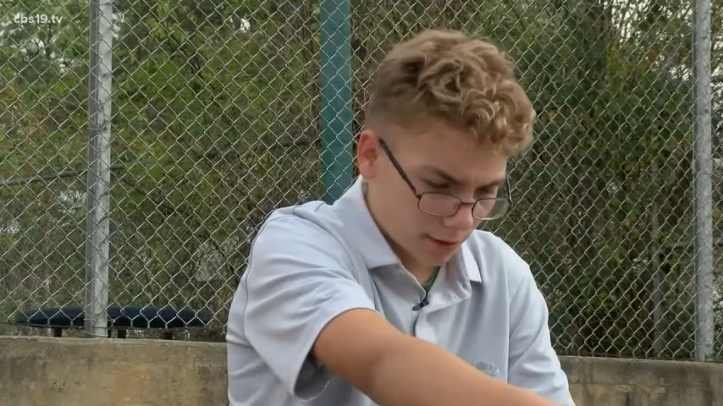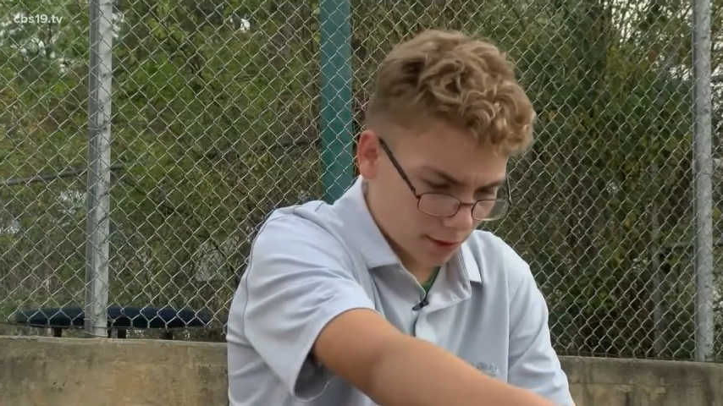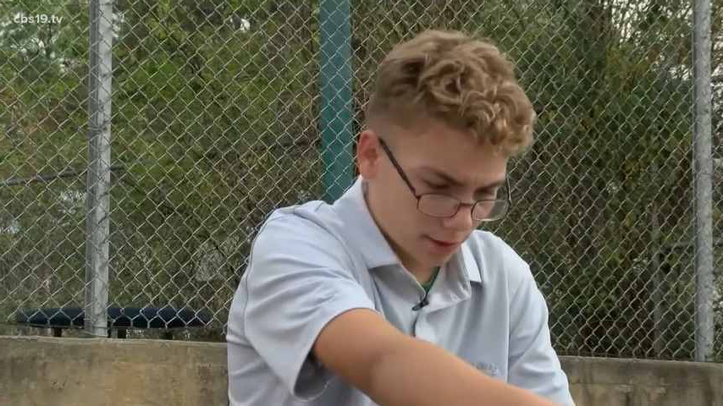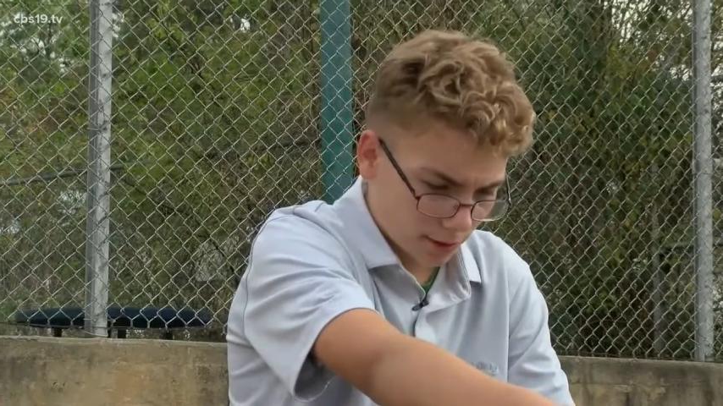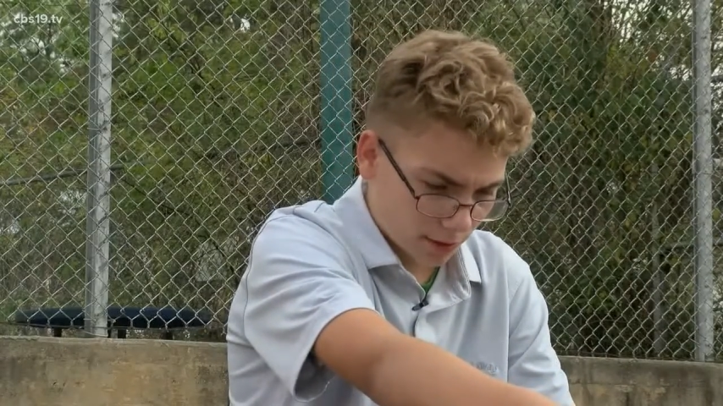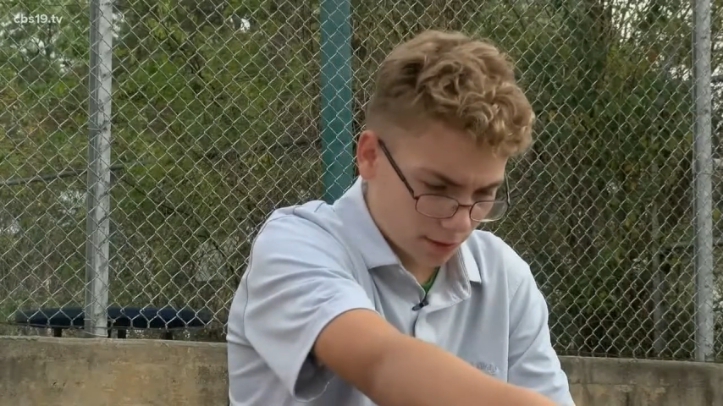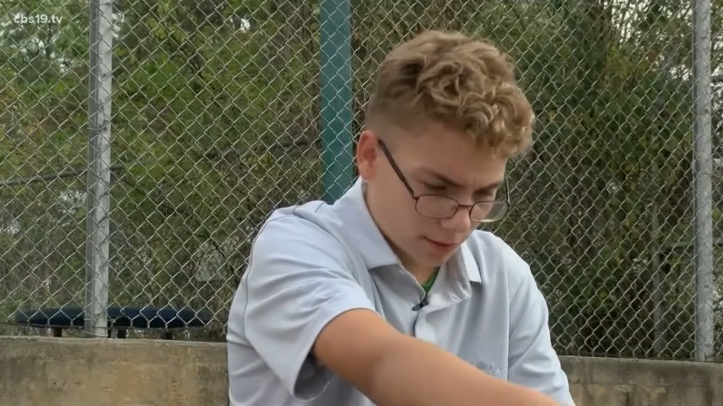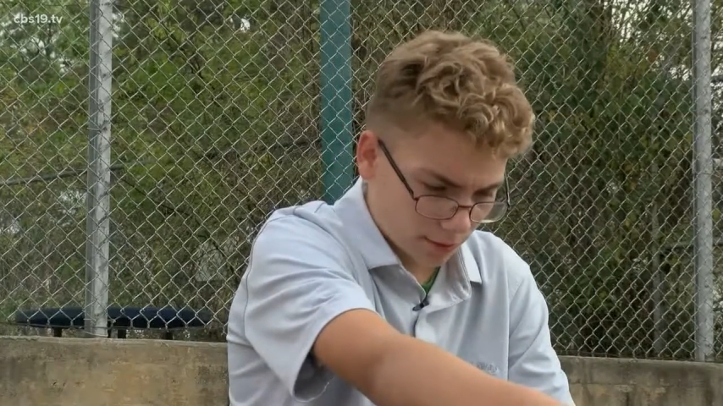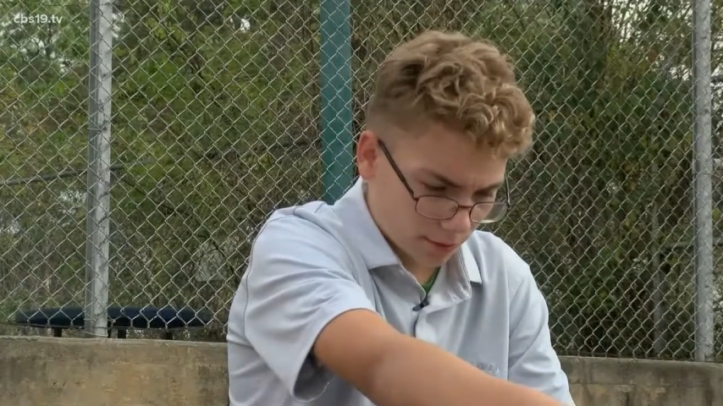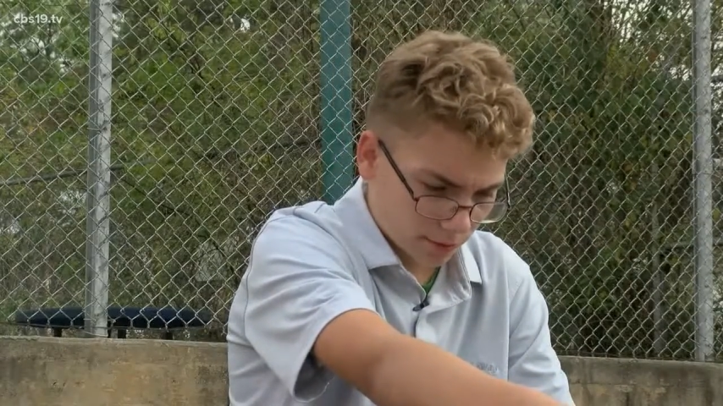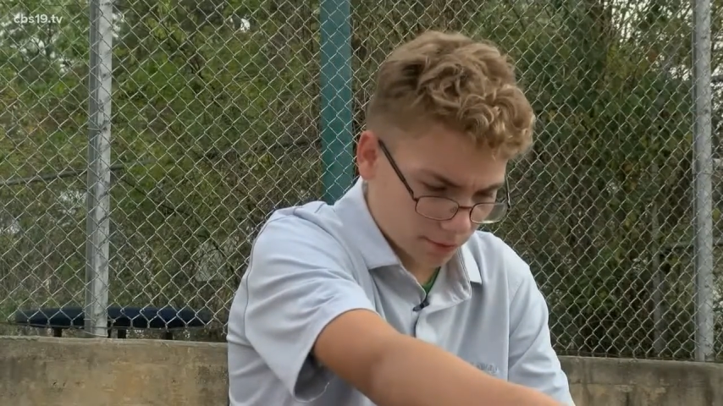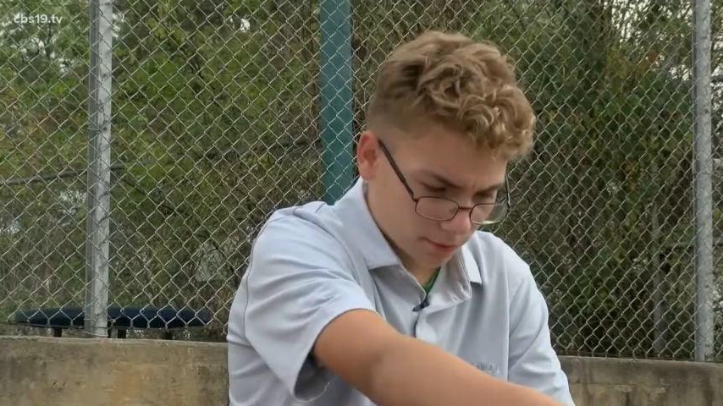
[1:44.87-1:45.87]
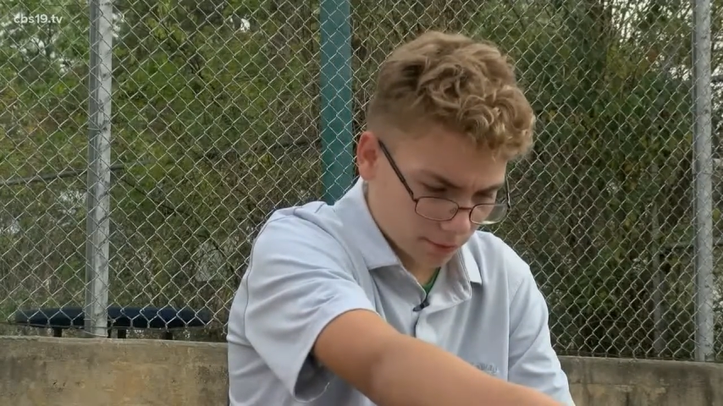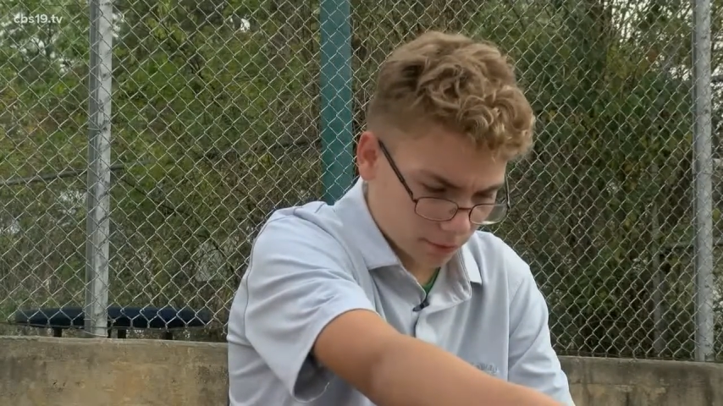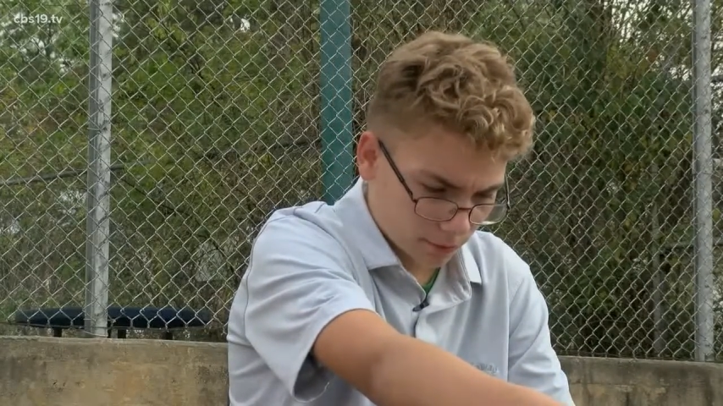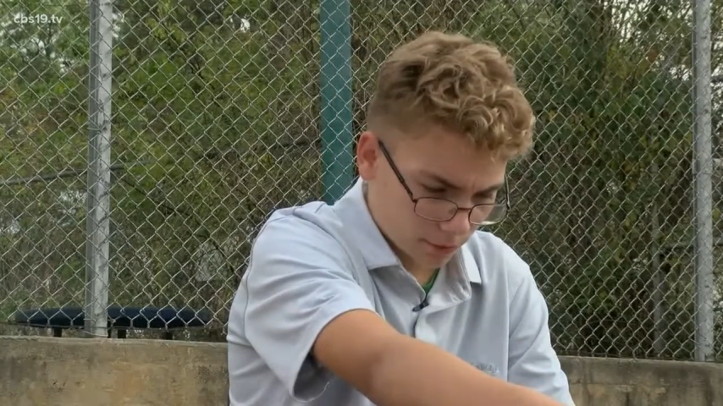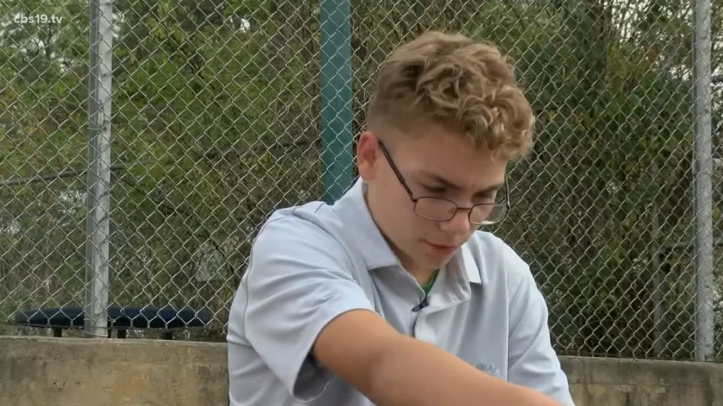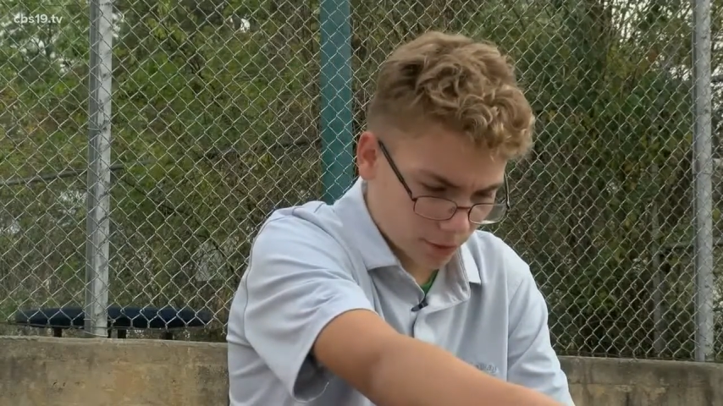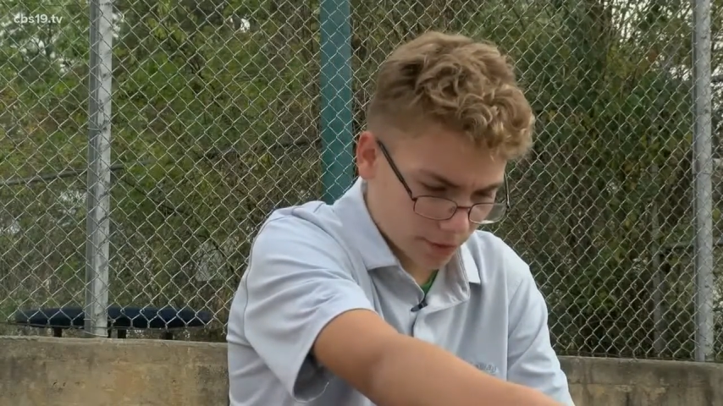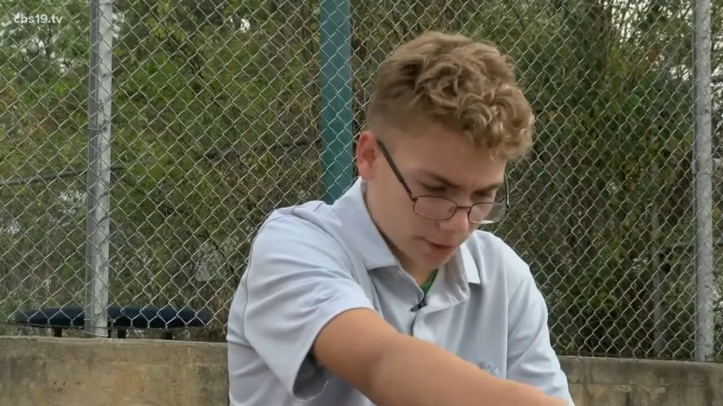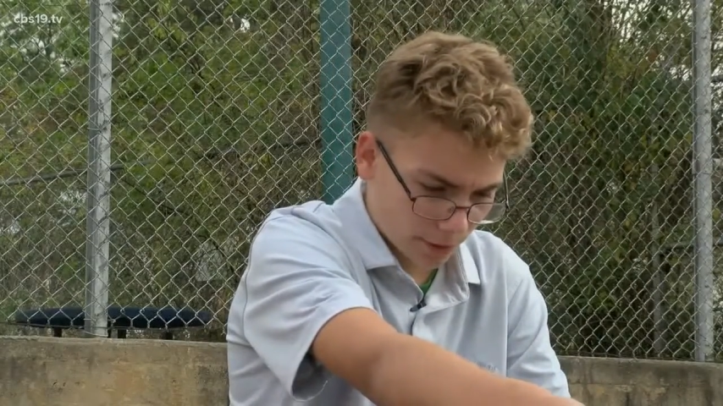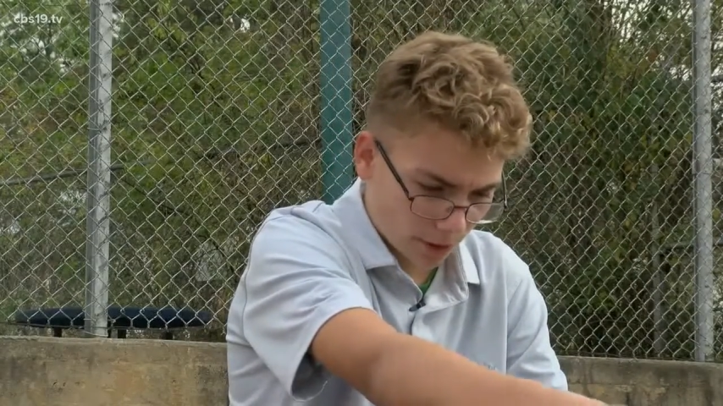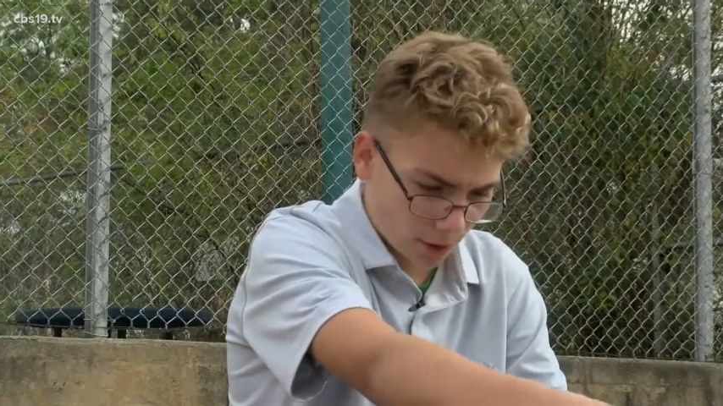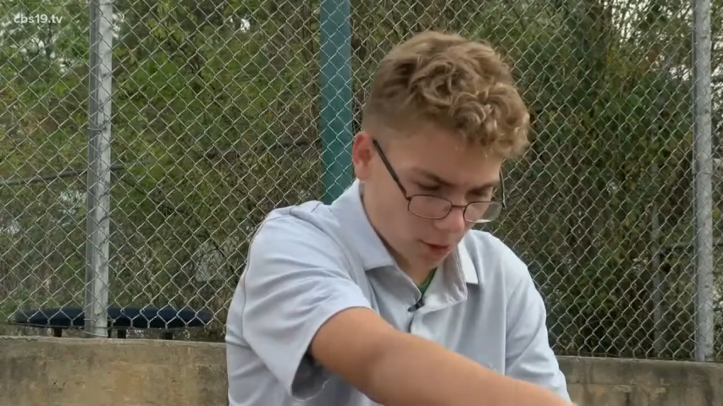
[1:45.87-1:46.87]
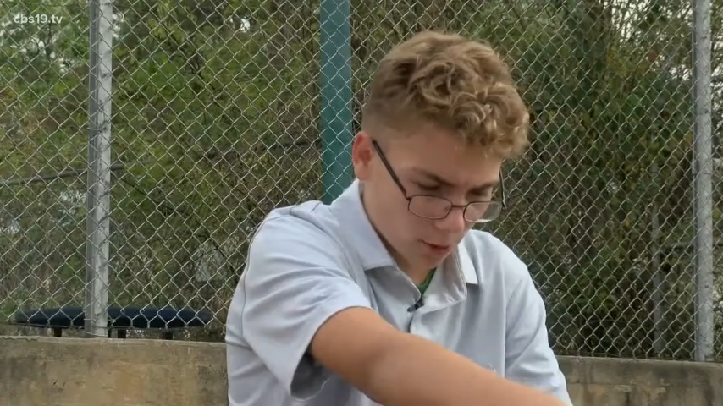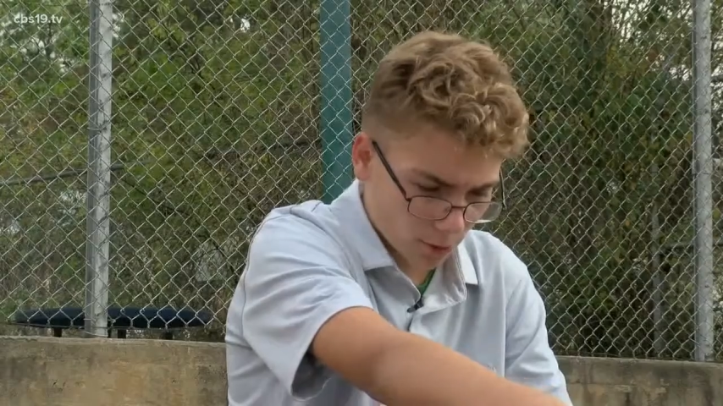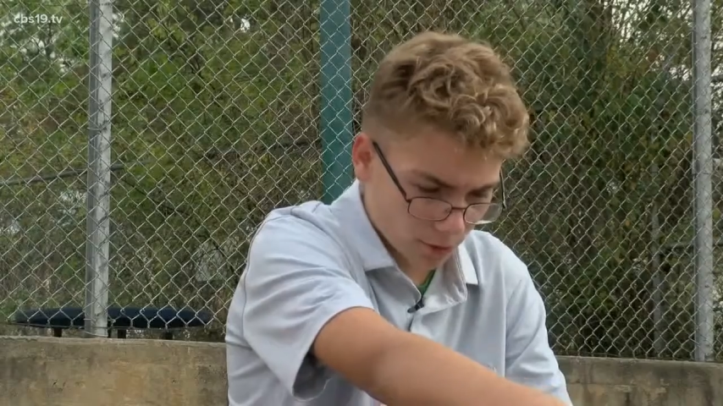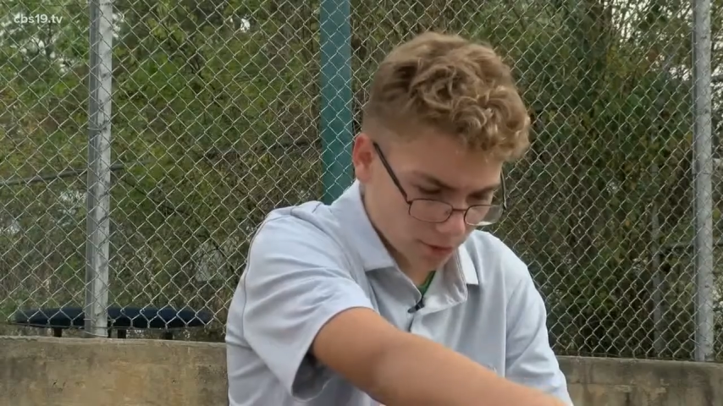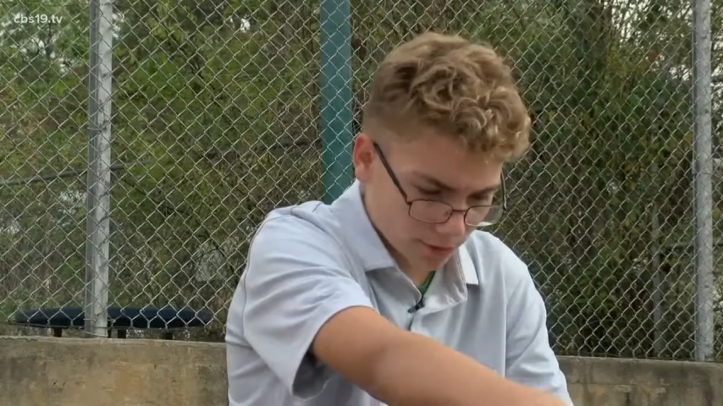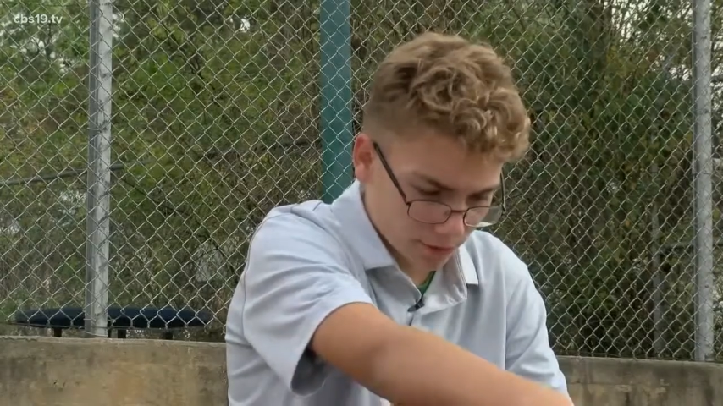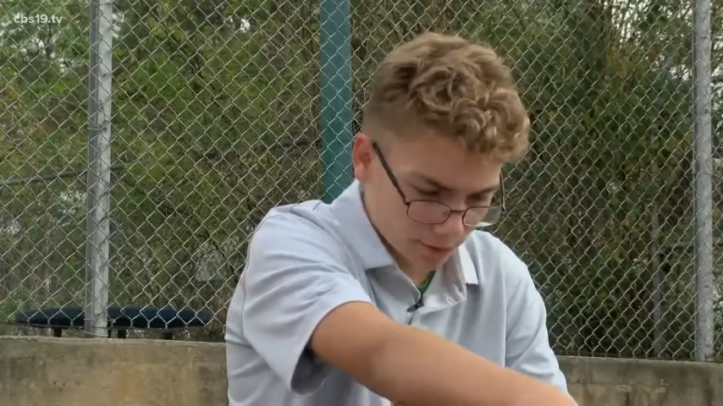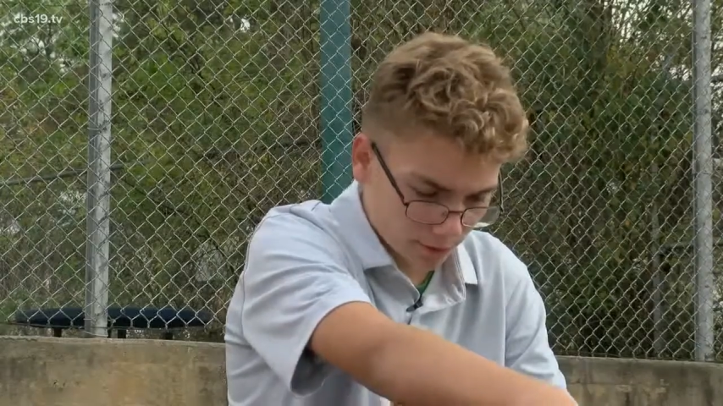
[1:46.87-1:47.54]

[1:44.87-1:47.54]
uh, two separate homes.